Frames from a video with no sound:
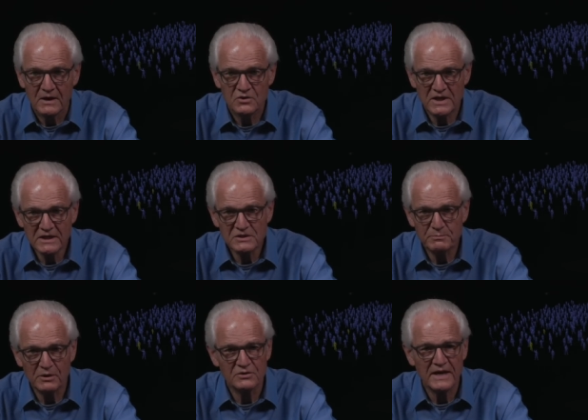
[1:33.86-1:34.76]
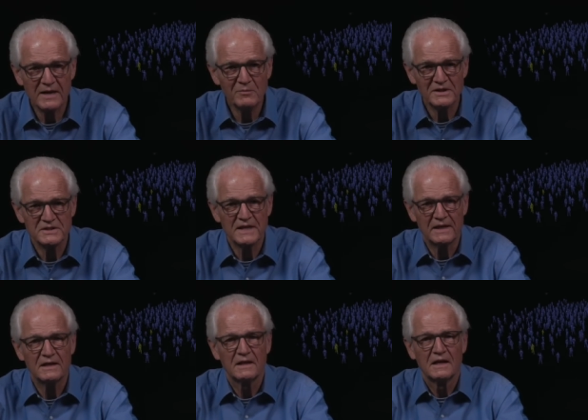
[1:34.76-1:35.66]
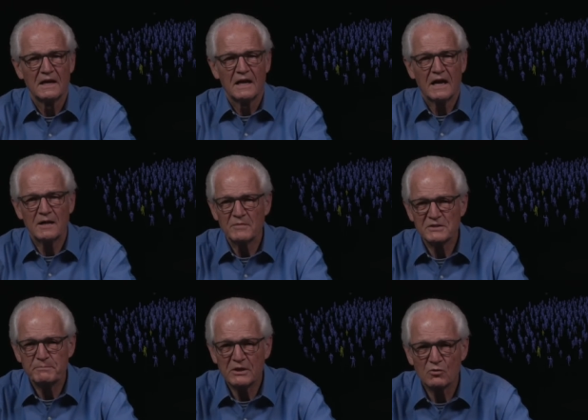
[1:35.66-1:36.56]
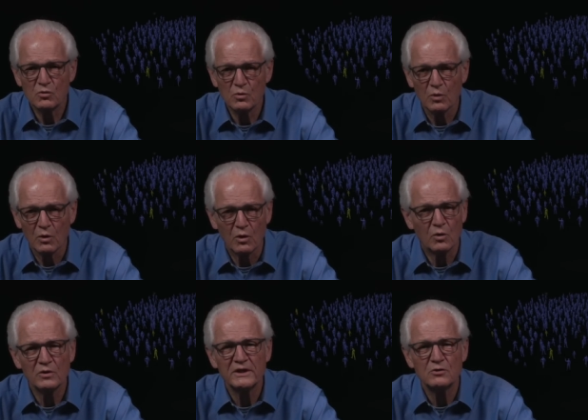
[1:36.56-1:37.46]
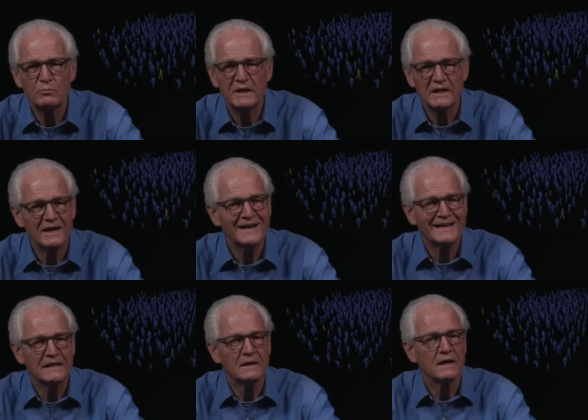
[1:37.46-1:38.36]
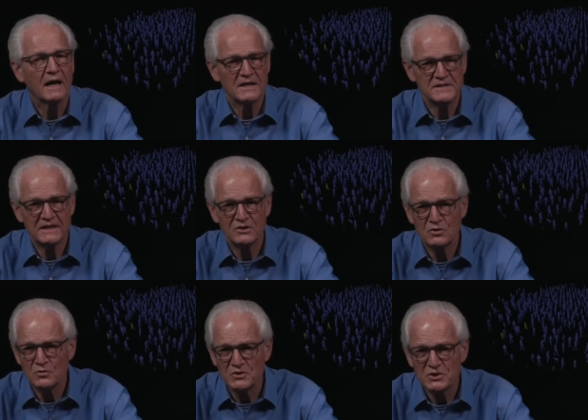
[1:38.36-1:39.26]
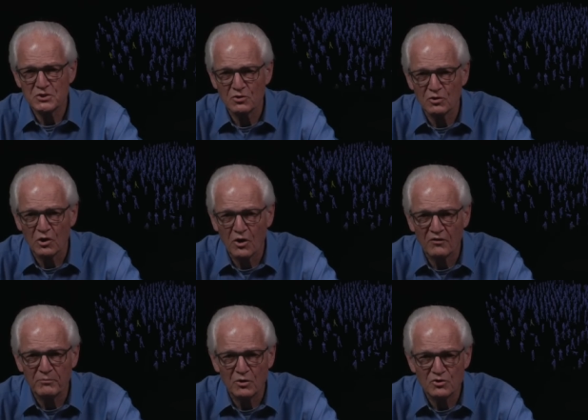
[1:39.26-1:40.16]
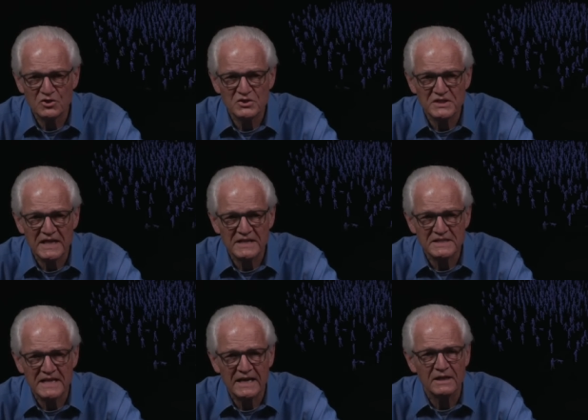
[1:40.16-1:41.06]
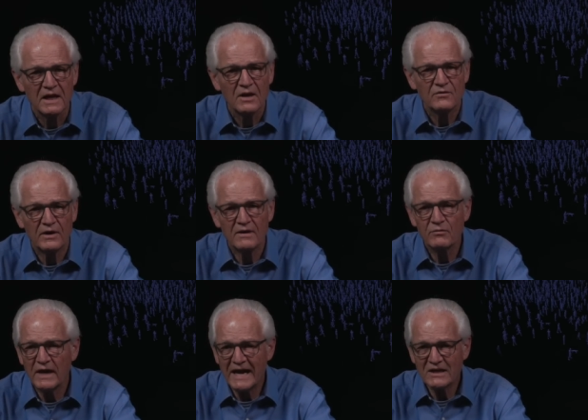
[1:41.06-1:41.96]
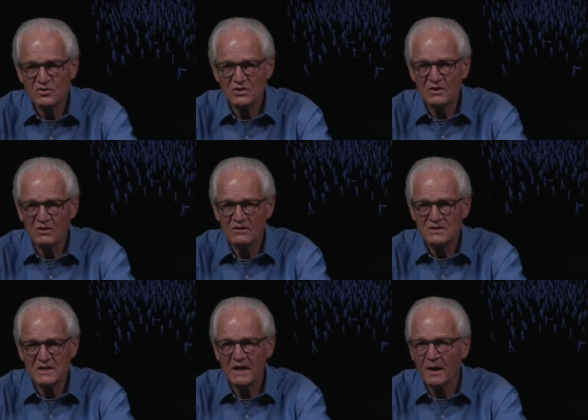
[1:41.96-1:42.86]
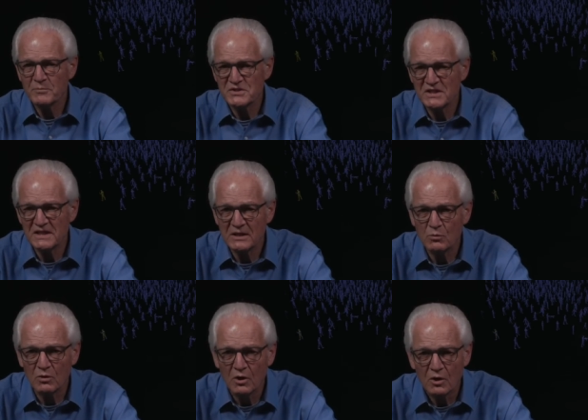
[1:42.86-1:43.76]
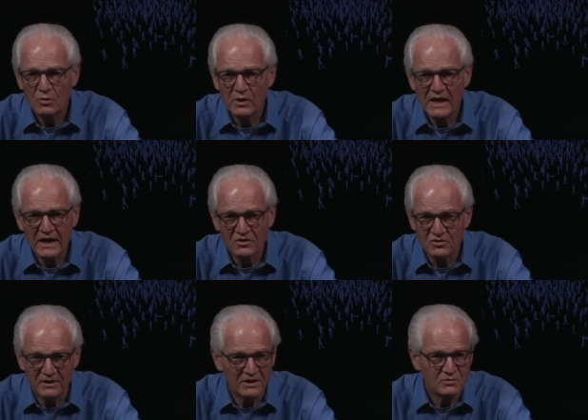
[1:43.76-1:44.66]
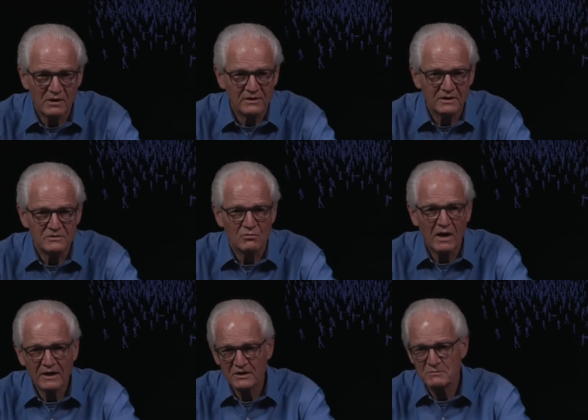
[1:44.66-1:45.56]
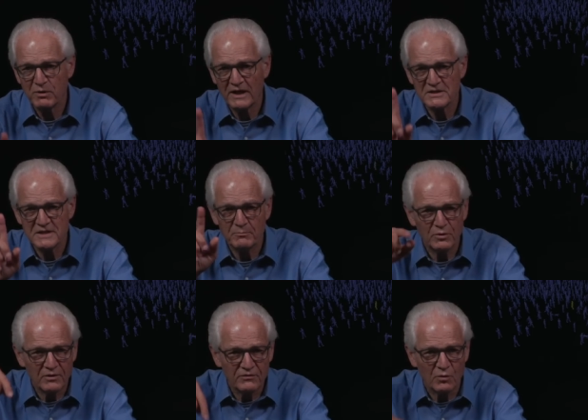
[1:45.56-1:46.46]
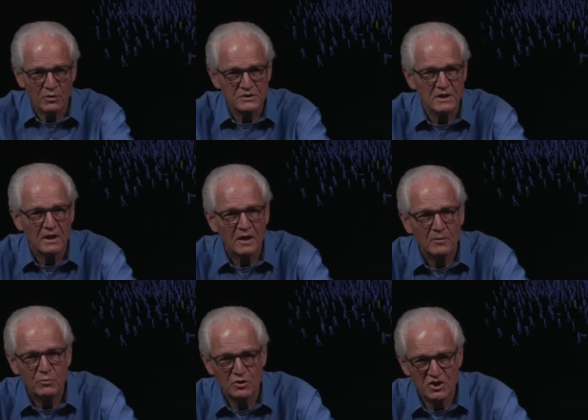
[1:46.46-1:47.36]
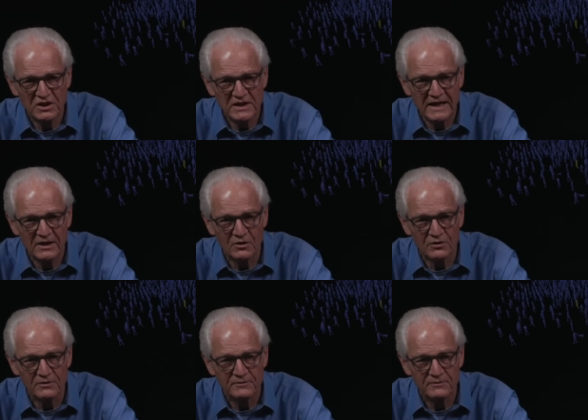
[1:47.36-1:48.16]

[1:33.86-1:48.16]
Shakespeare's Hamlet said, I must be cruel only to be kind. Isaac Newton's third law of motion says that for every action there is an opposite and equal reaction. That's why these rockets blast up with a force pushing down.